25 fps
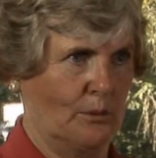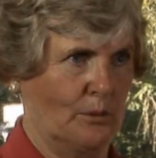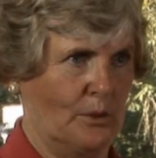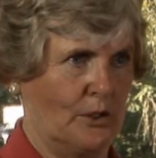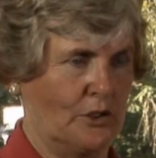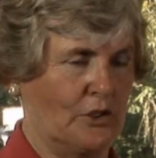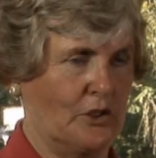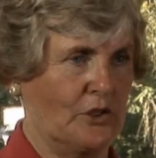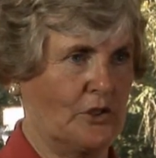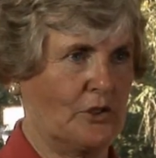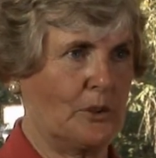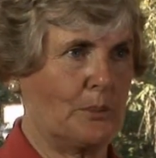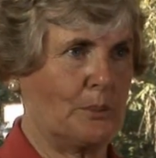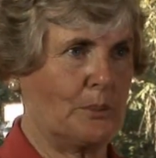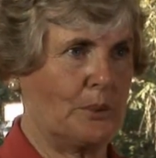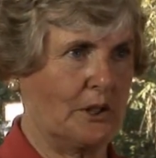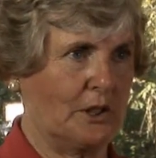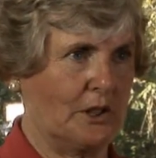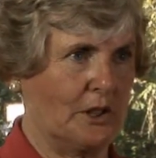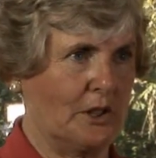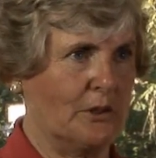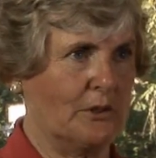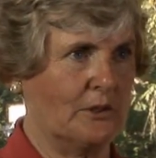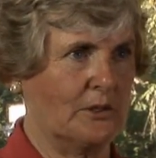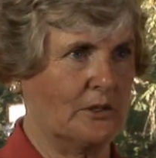which is a
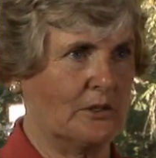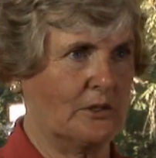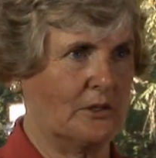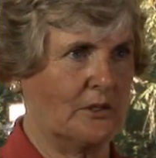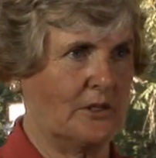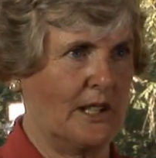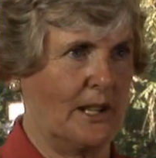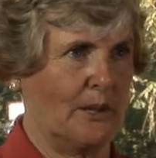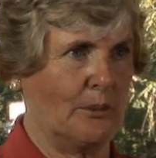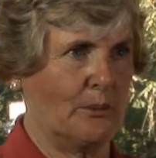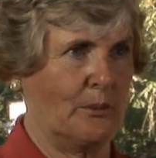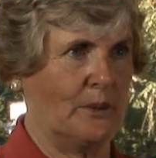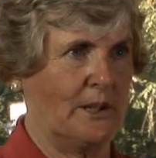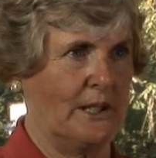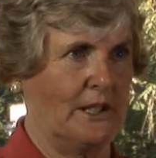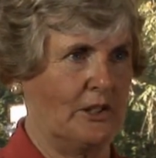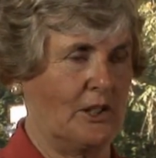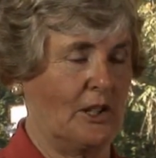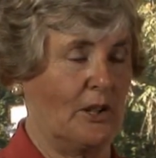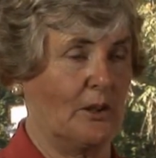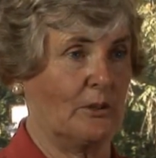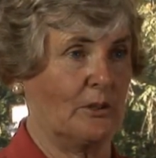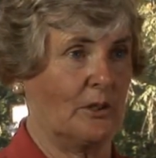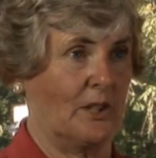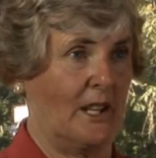pollutant that we
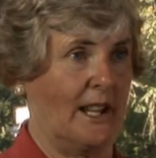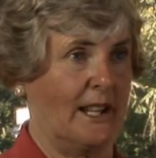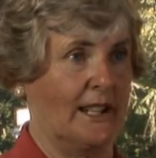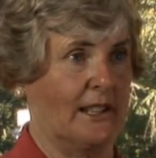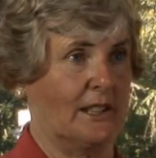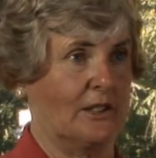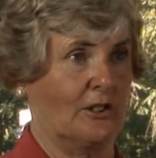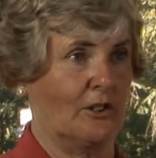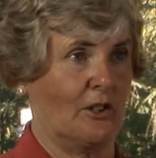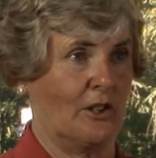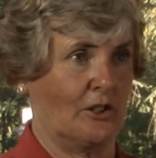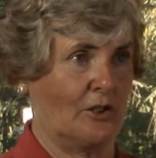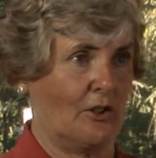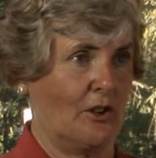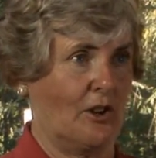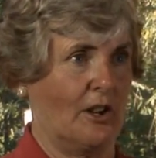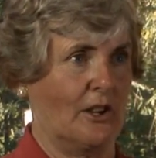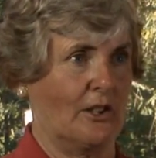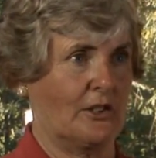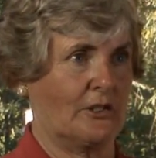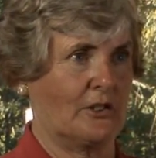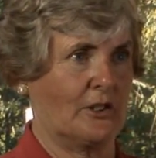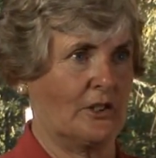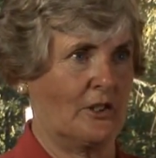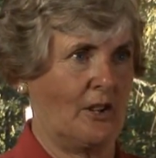don't like in our
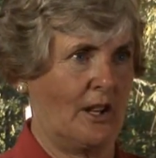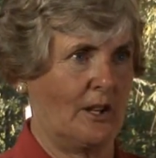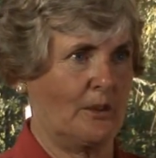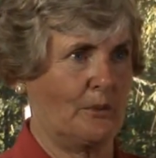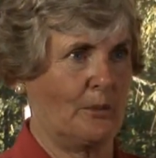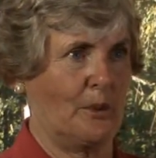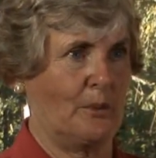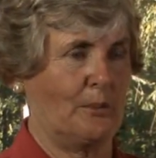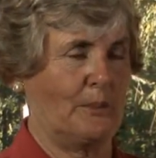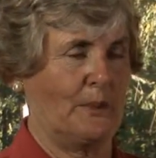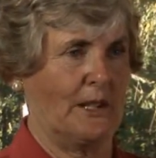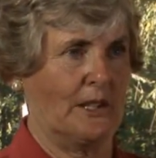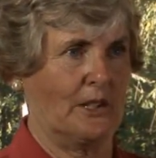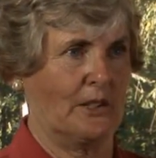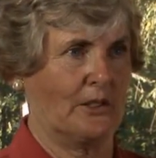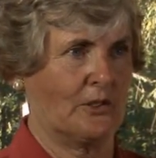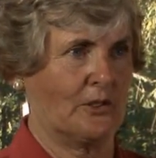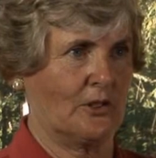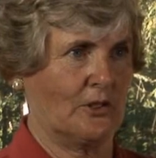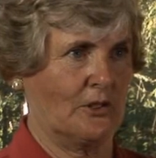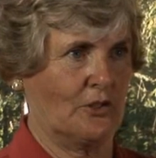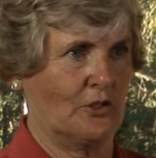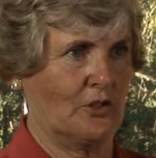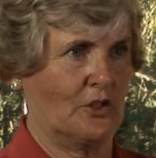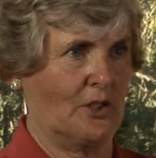cars and
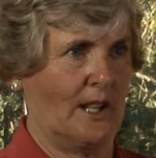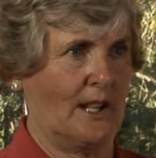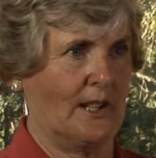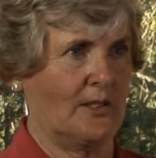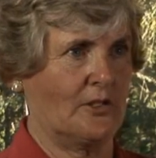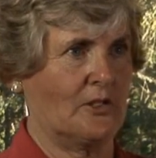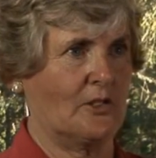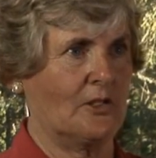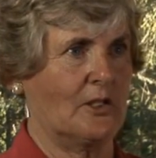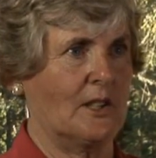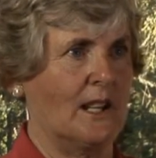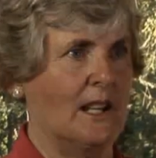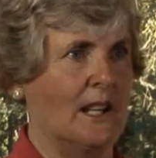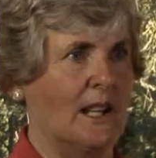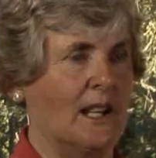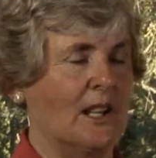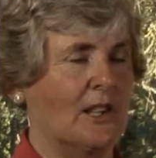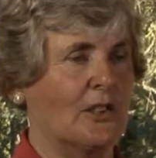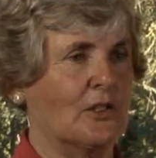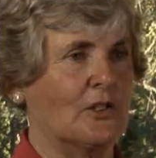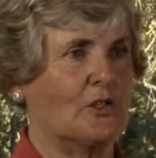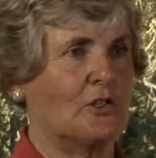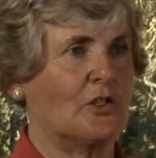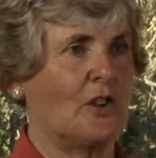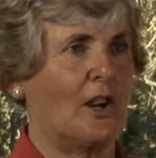automobiles and jets,
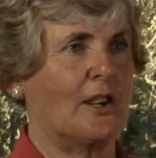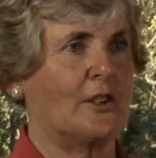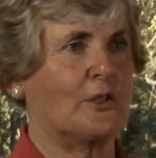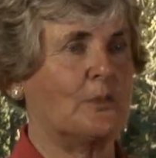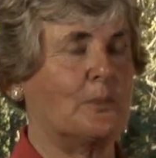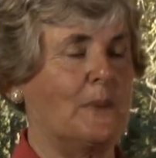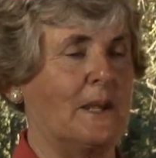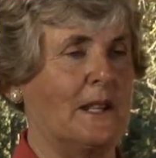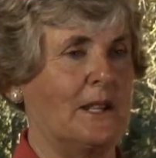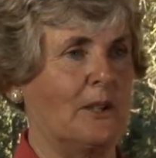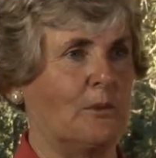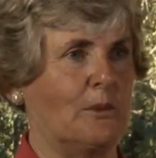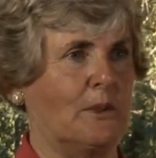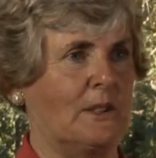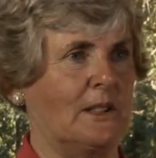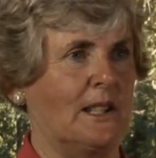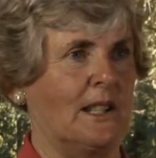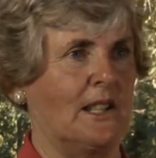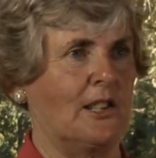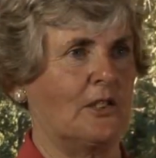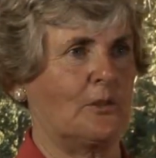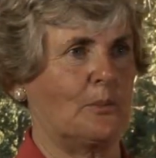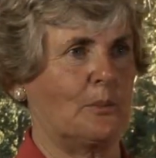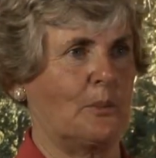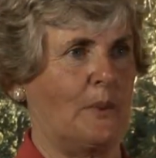starts being
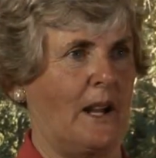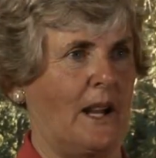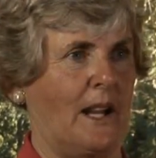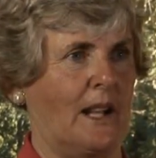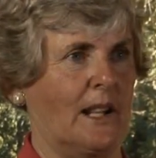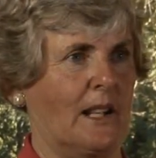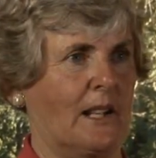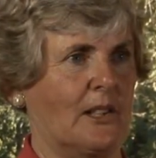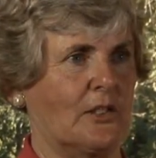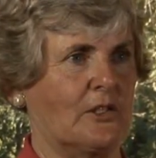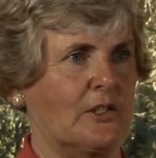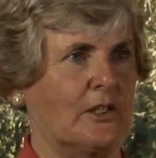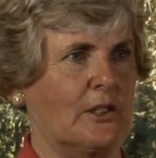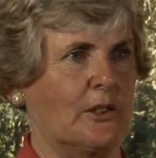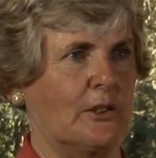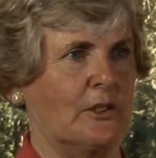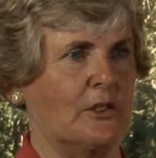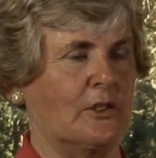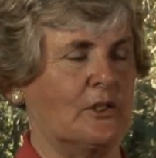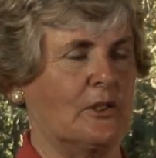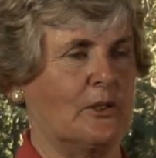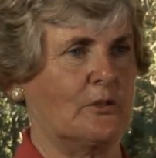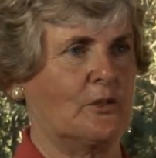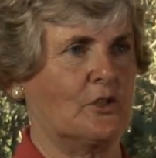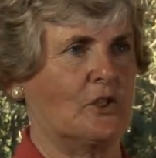released by a
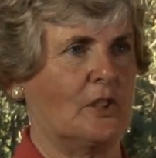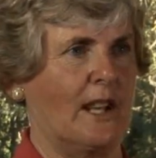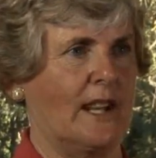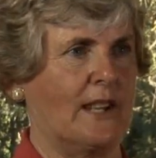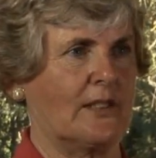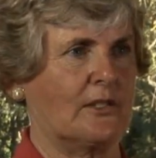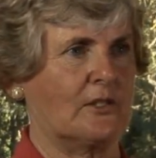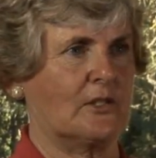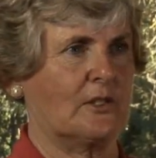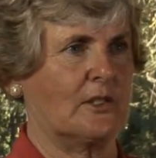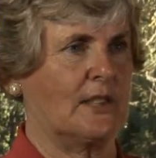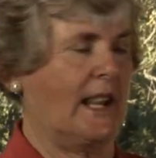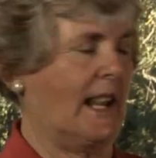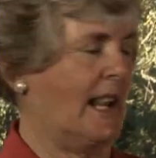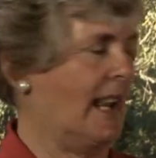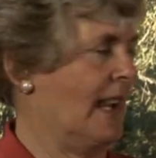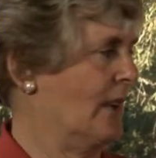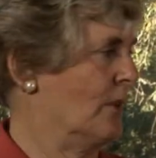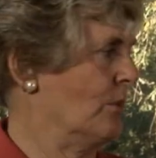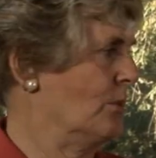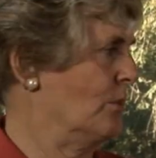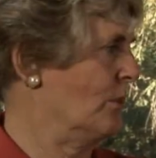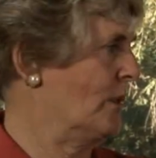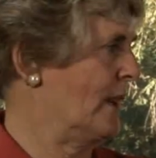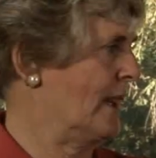series of jets,
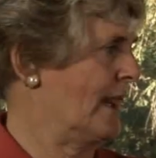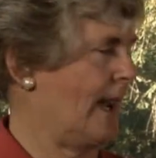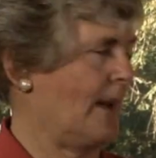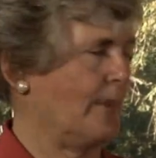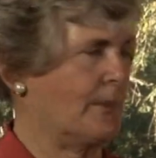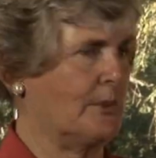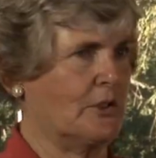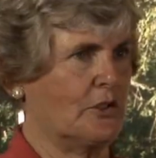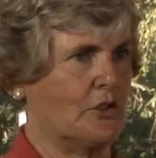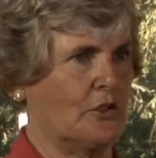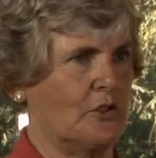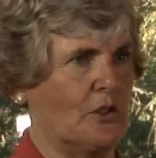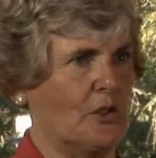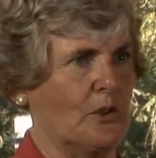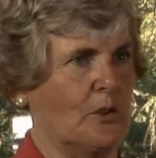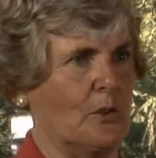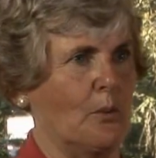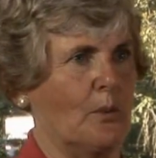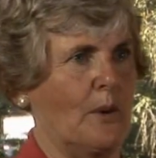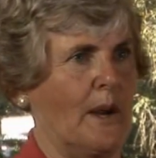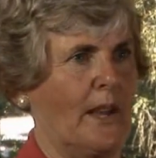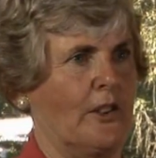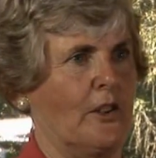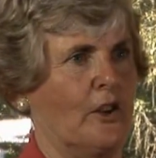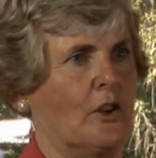and what happens to
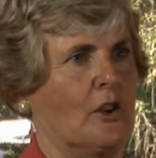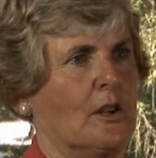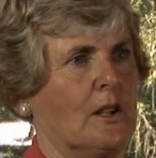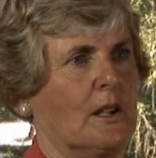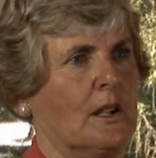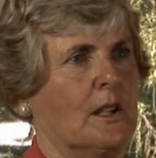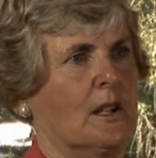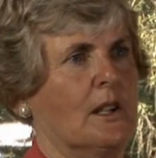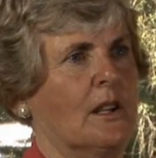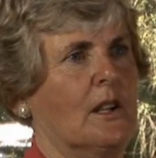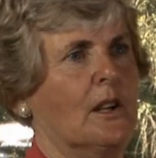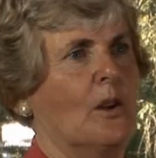the weather?